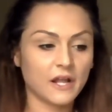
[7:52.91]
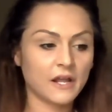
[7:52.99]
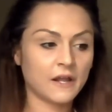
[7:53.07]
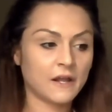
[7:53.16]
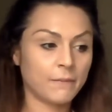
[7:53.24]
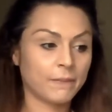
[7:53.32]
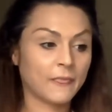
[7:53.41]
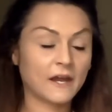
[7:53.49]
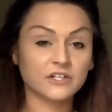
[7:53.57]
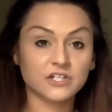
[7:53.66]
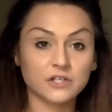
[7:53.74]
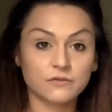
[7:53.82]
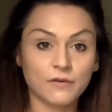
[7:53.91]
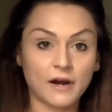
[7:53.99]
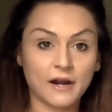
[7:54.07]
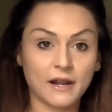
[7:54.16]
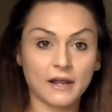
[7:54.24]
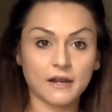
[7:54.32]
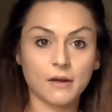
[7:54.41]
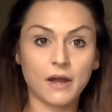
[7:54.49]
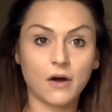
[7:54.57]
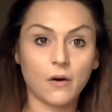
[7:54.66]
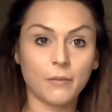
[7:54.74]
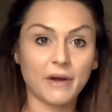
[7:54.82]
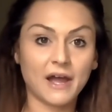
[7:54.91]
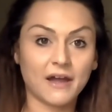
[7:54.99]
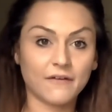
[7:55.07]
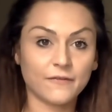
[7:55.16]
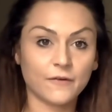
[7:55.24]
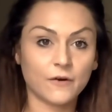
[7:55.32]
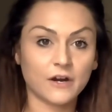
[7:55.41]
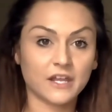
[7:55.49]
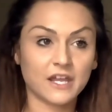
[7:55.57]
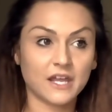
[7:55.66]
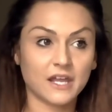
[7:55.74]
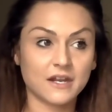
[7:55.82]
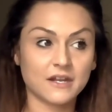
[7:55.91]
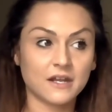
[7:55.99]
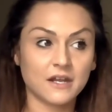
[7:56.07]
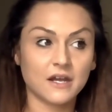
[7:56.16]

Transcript: and she's ran like a hot bath for her kid,